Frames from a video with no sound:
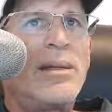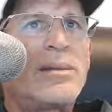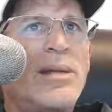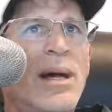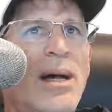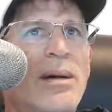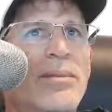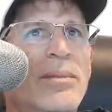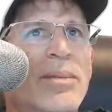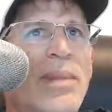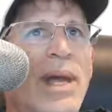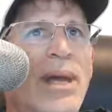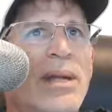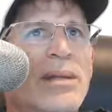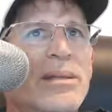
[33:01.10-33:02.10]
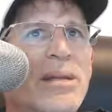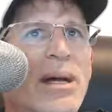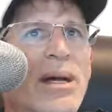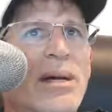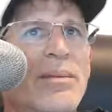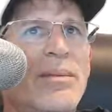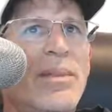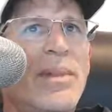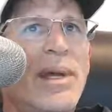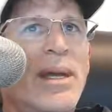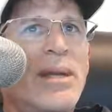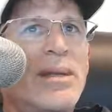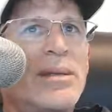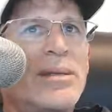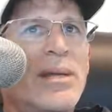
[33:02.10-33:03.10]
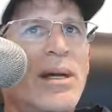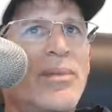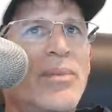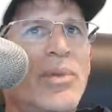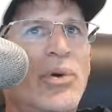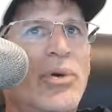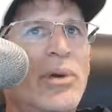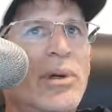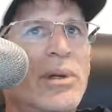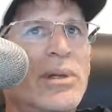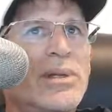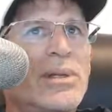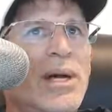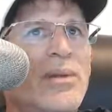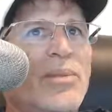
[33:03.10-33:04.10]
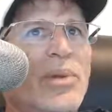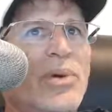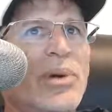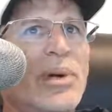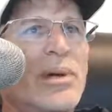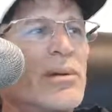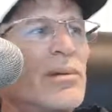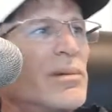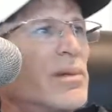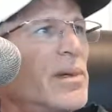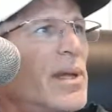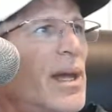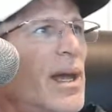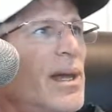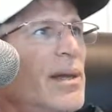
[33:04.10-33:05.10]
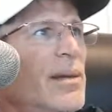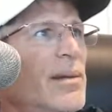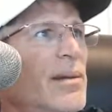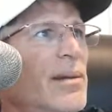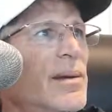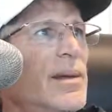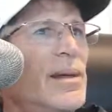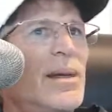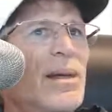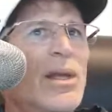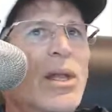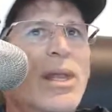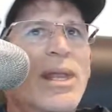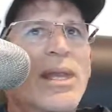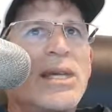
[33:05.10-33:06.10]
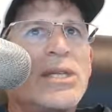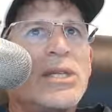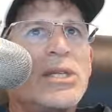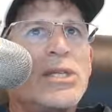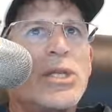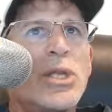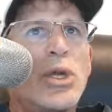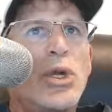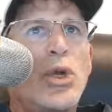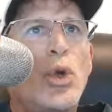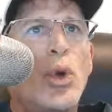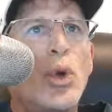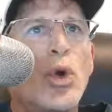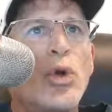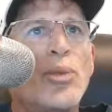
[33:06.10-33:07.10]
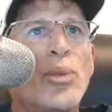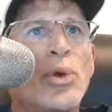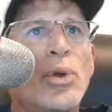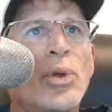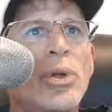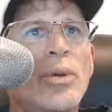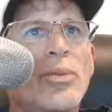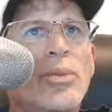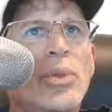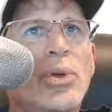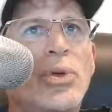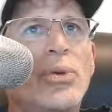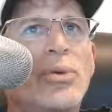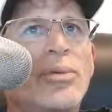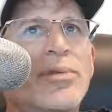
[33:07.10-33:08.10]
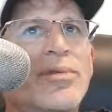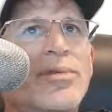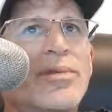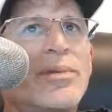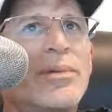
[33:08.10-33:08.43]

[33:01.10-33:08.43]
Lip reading: up, and it's up, and it's up more, and it's up more, okay? This is the normal move.